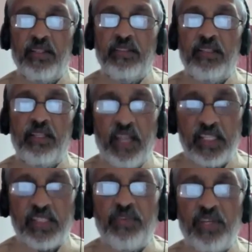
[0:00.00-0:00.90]
The
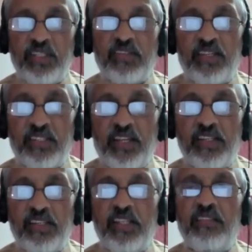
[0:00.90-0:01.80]
next worst
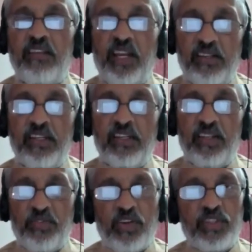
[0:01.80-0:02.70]
transgression is nitrogen
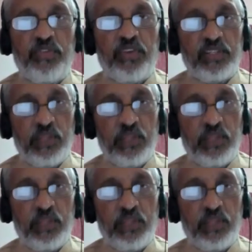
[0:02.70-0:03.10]
and phosphorus